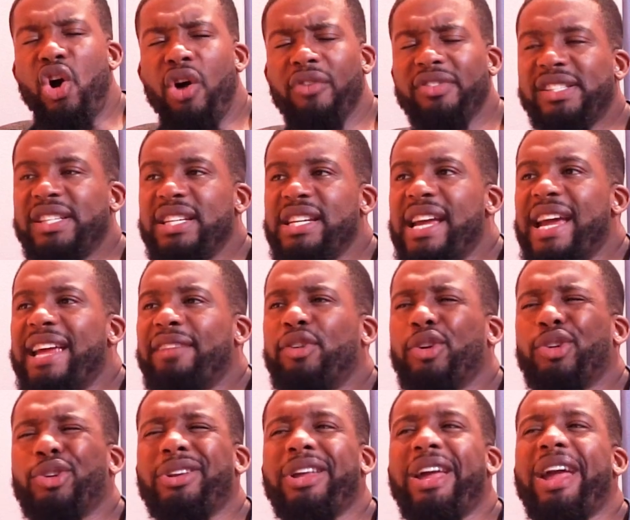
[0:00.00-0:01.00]
Obviously, if you're
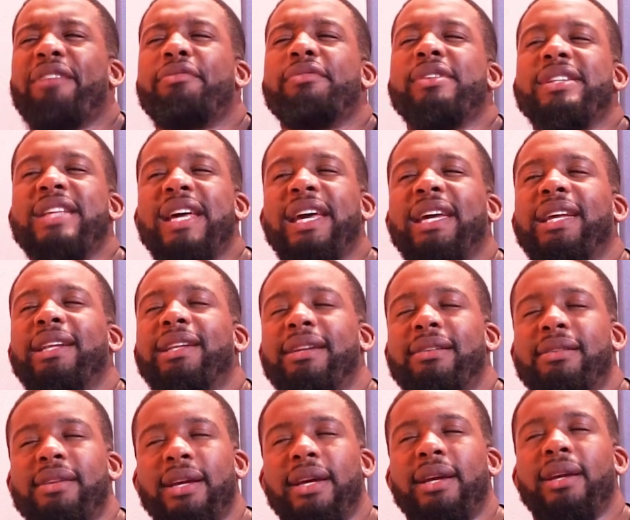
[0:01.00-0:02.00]
doing it every day, then
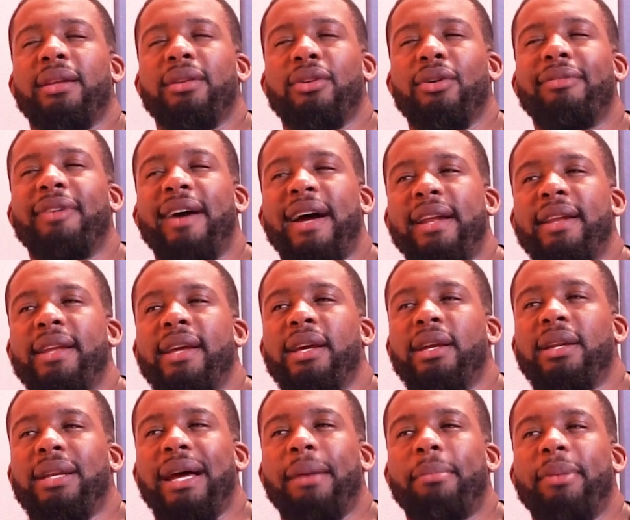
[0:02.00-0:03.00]
yeah, you're violating,
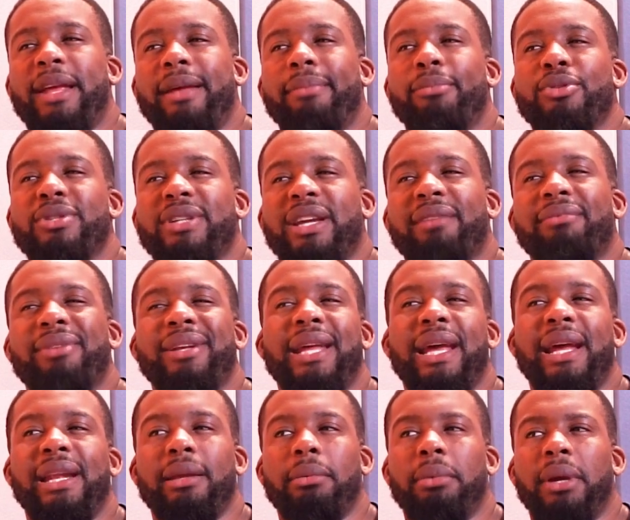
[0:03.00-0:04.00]
like playing music every day
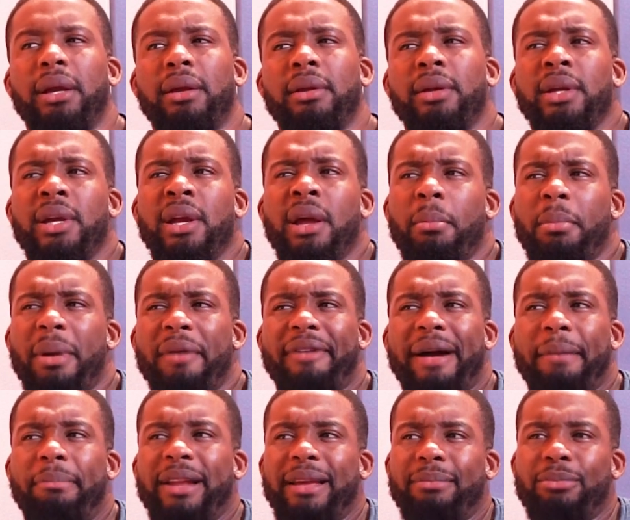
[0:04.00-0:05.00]
anyway. But if I
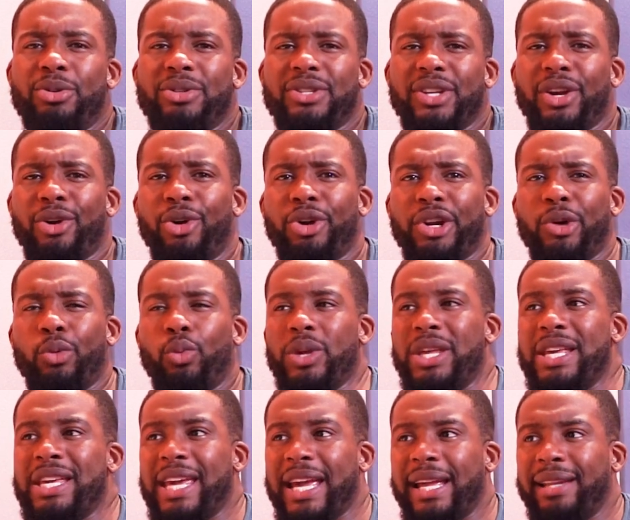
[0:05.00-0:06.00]
play music on a
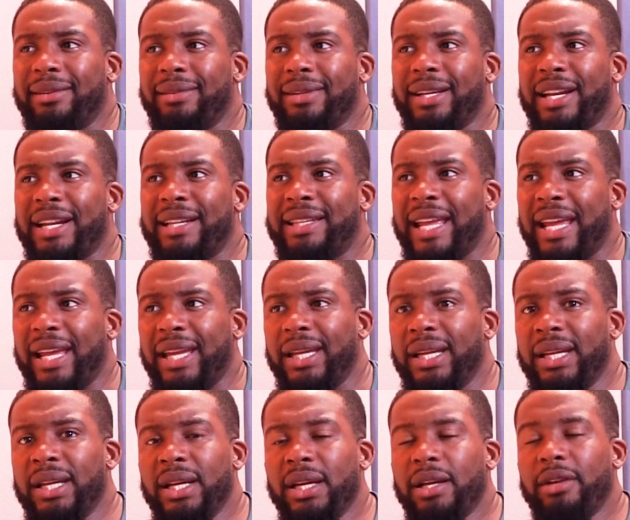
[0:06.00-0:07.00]
weekend, in a day,
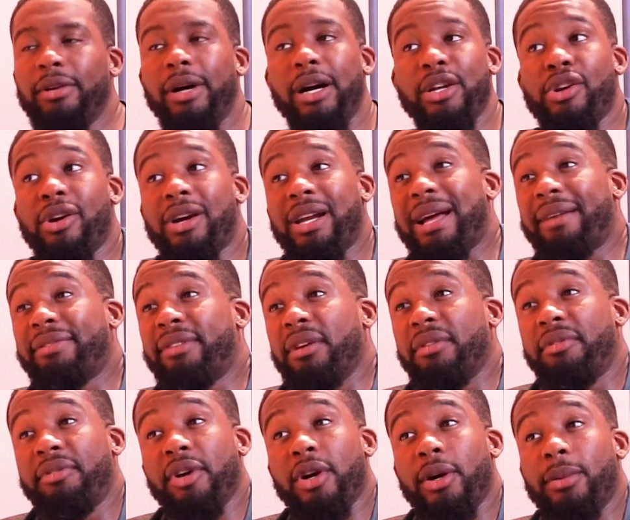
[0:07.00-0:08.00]
you're going to have to
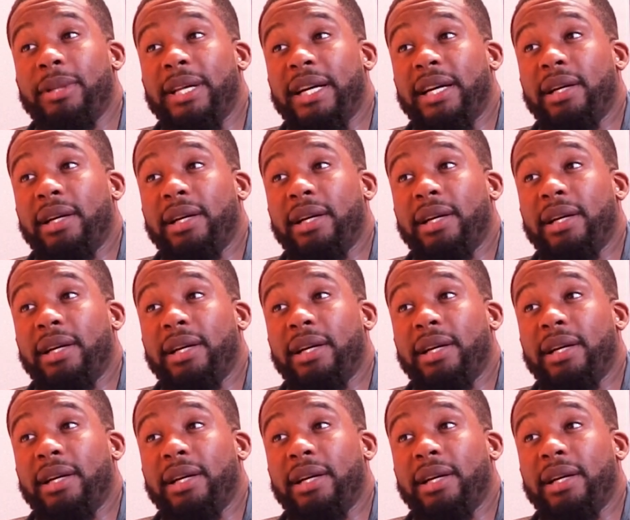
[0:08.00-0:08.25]
affirm that,